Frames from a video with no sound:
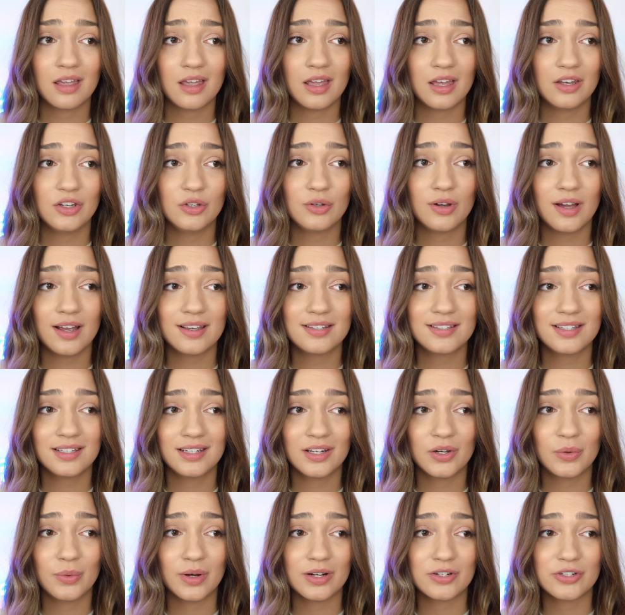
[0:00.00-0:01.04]
and you guys send
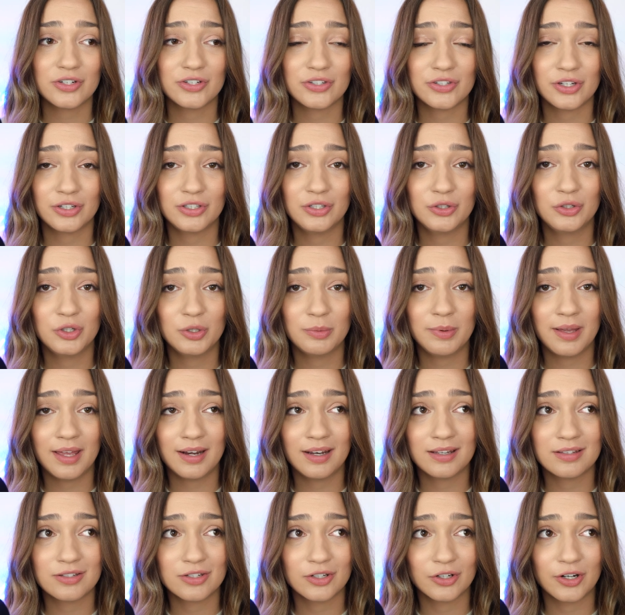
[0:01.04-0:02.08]
in questions on YouTube
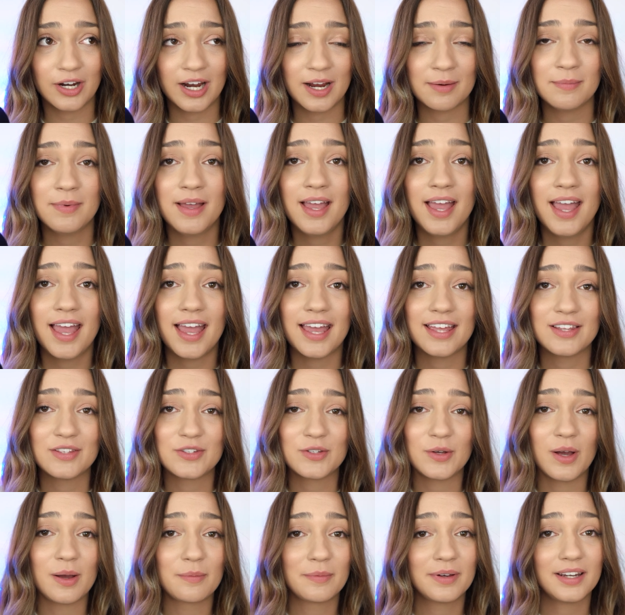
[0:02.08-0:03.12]
and Instagram, and
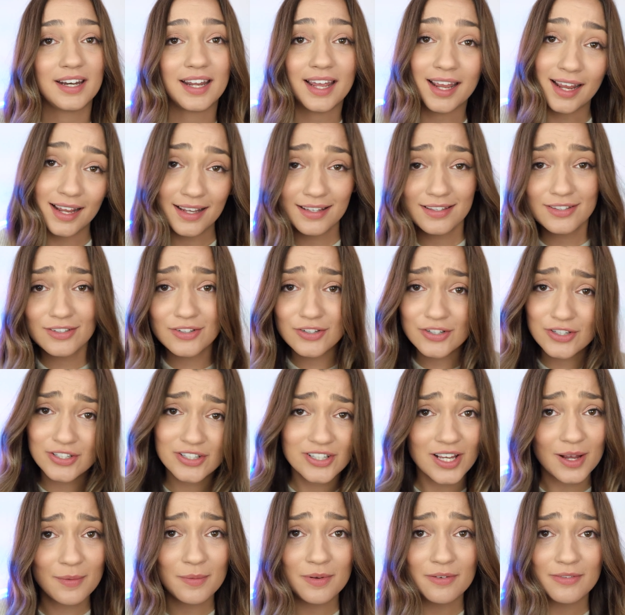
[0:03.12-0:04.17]
so I'm gonna answer
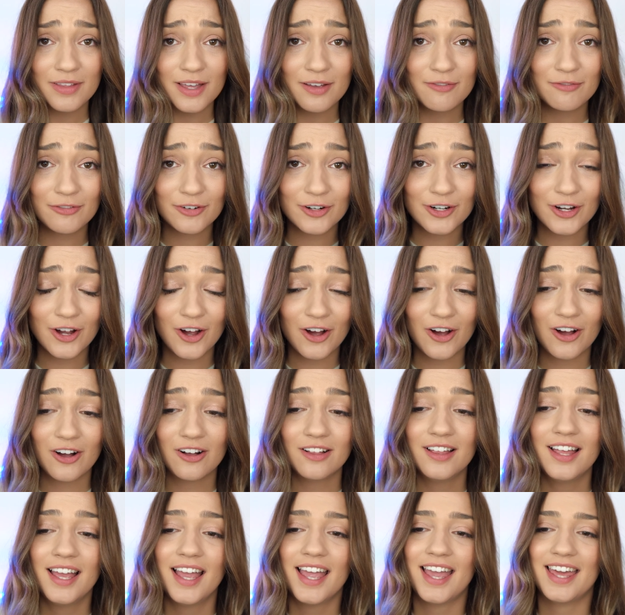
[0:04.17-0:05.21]
some of them for
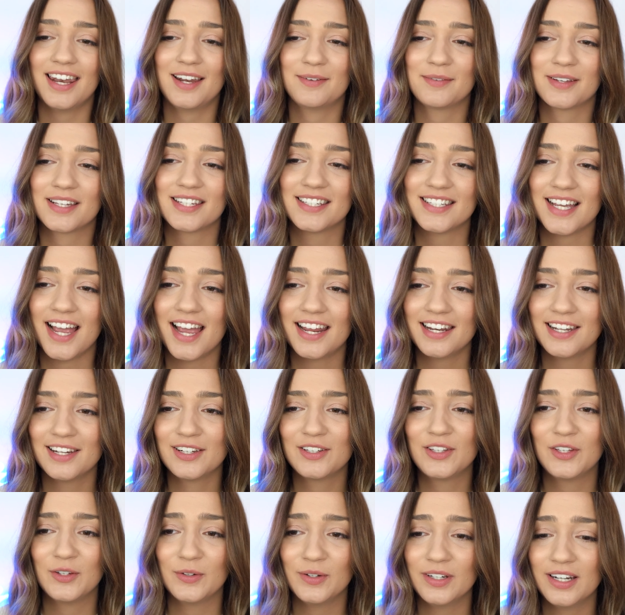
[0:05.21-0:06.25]
y'all, and I'm
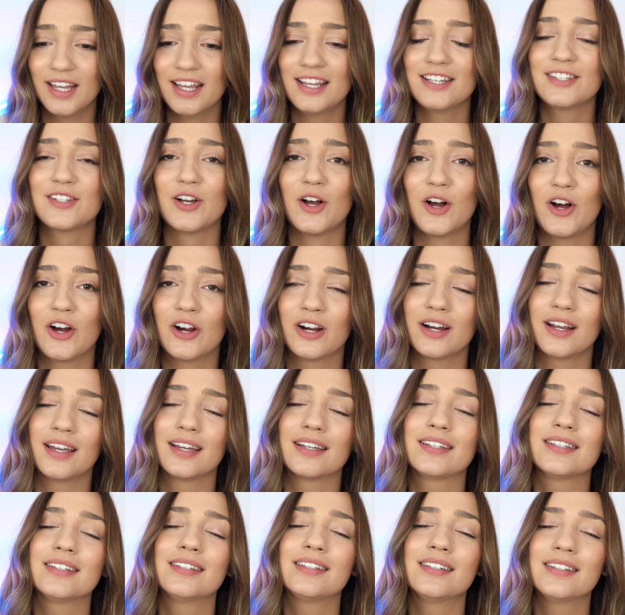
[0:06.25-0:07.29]
excited. Q&As are
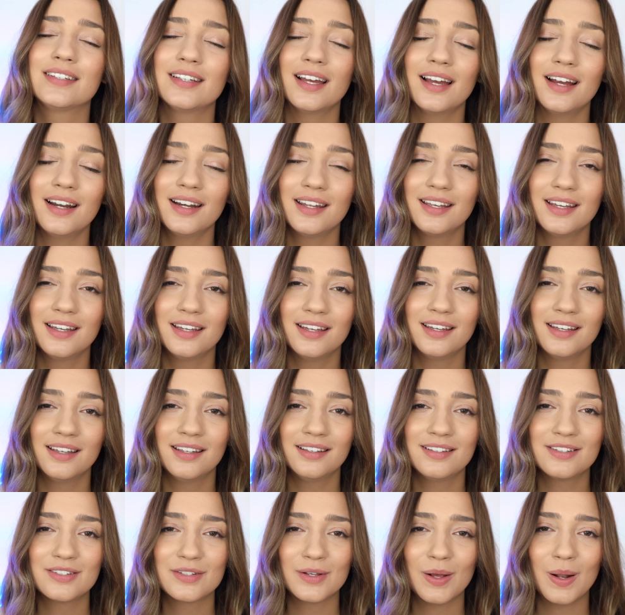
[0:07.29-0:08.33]

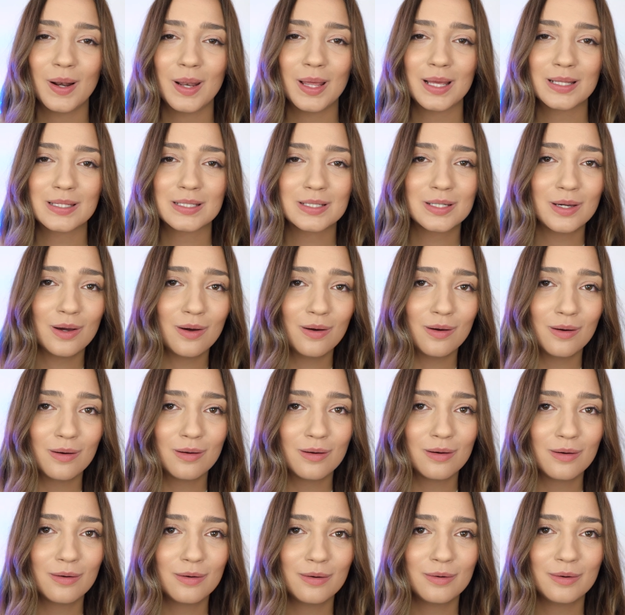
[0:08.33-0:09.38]
exciting, so let's
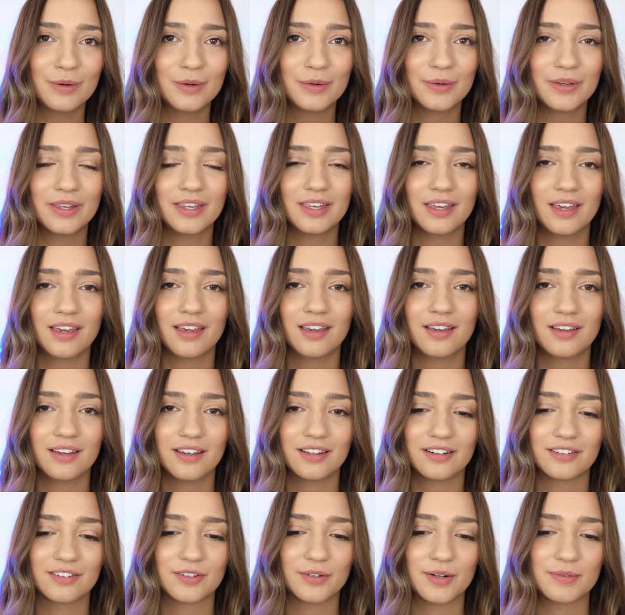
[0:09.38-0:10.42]
go. Okay, I
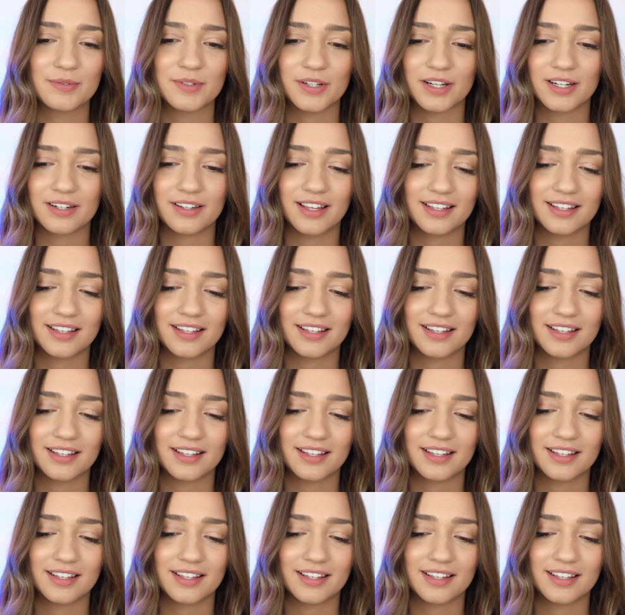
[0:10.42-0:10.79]
don't know why I'm talking